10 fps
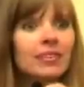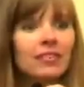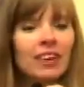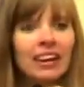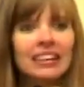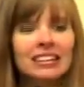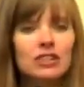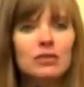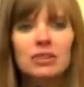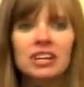Right?
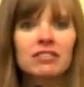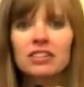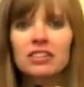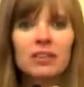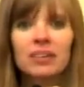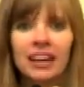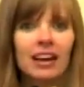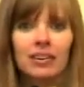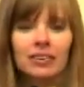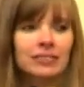You would never know it
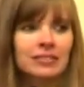now.